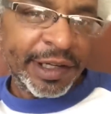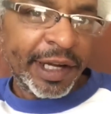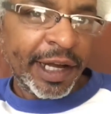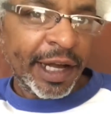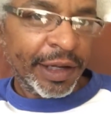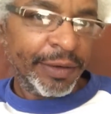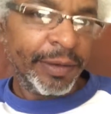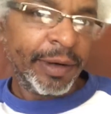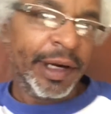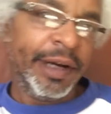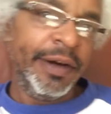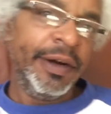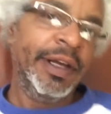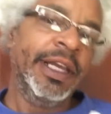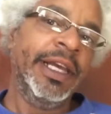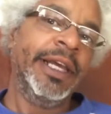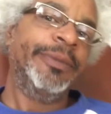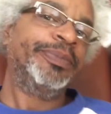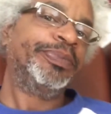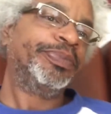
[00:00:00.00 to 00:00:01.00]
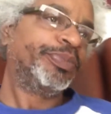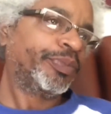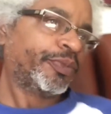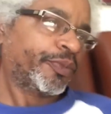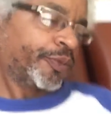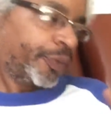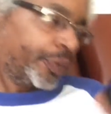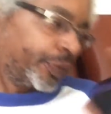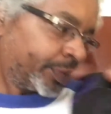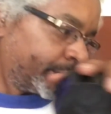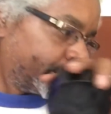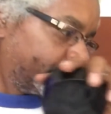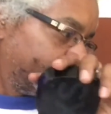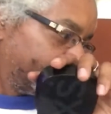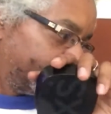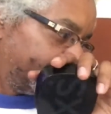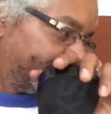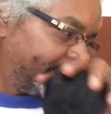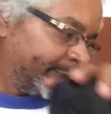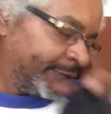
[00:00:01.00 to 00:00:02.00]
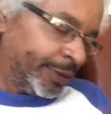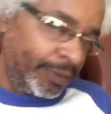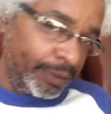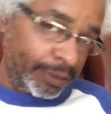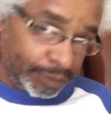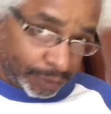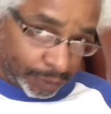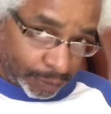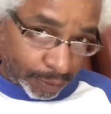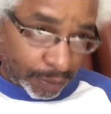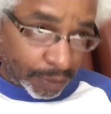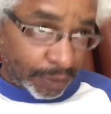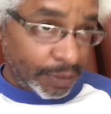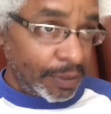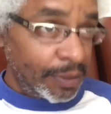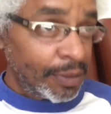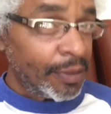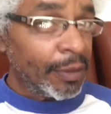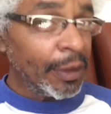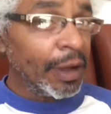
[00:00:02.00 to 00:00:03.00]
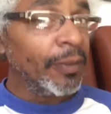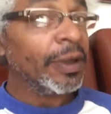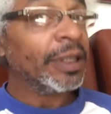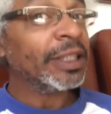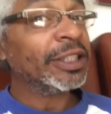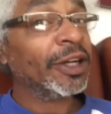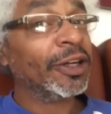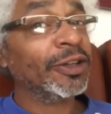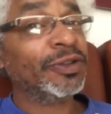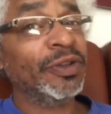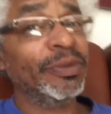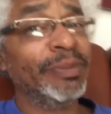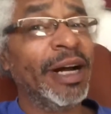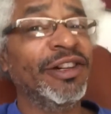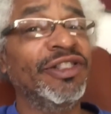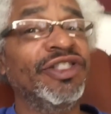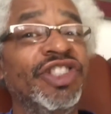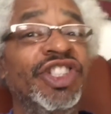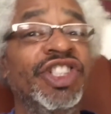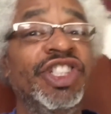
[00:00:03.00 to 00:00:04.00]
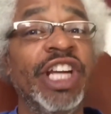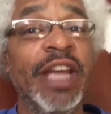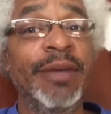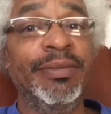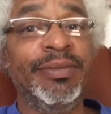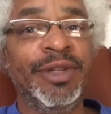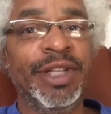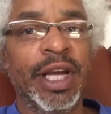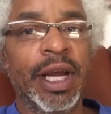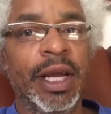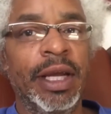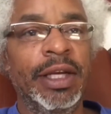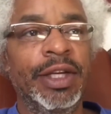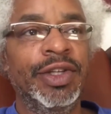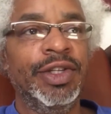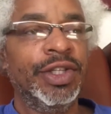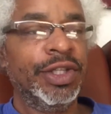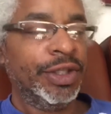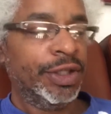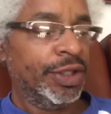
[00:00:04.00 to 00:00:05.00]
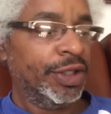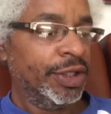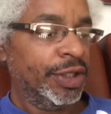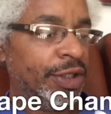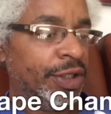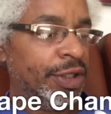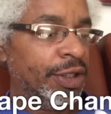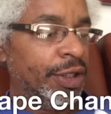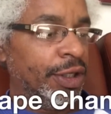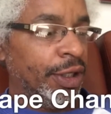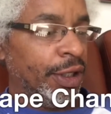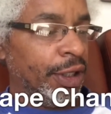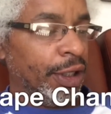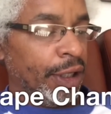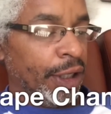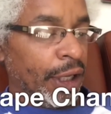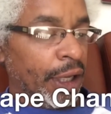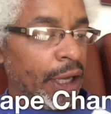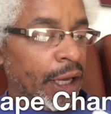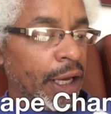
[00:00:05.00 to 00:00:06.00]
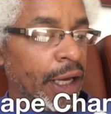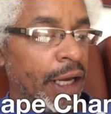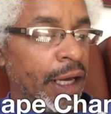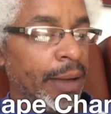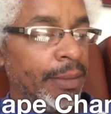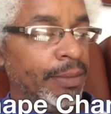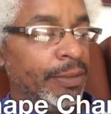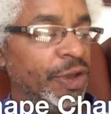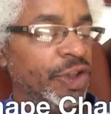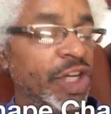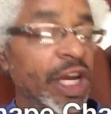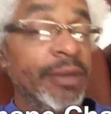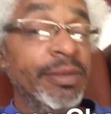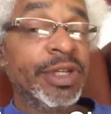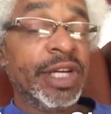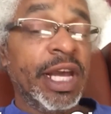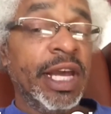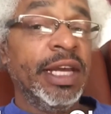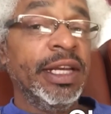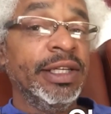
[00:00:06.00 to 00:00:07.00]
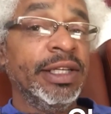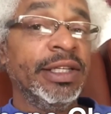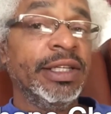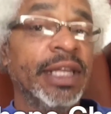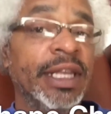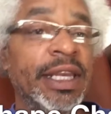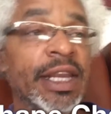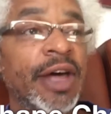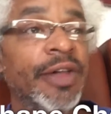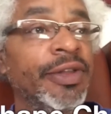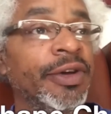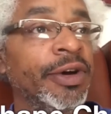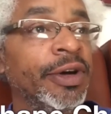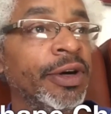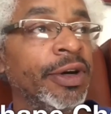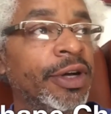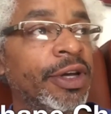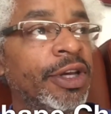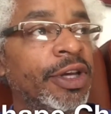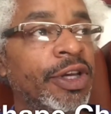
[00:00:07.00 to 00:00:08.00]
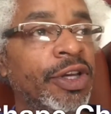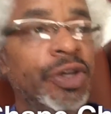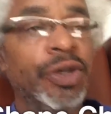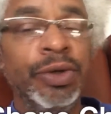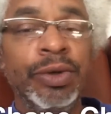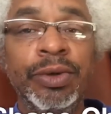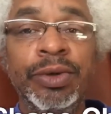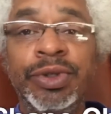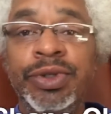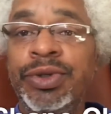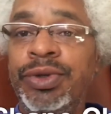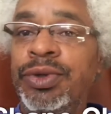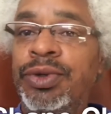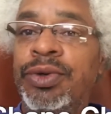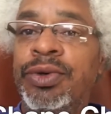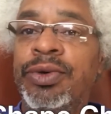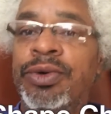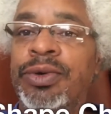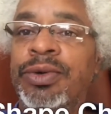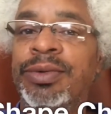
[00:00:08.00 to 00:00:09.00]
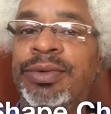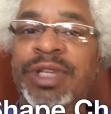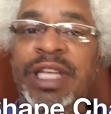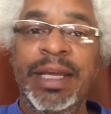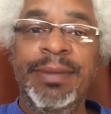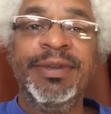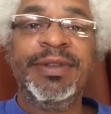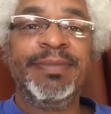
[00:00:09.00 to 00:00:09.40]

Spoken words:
Calderon here again. Excuse me. I want to talk to you about shape change. Shape change is another cue to deep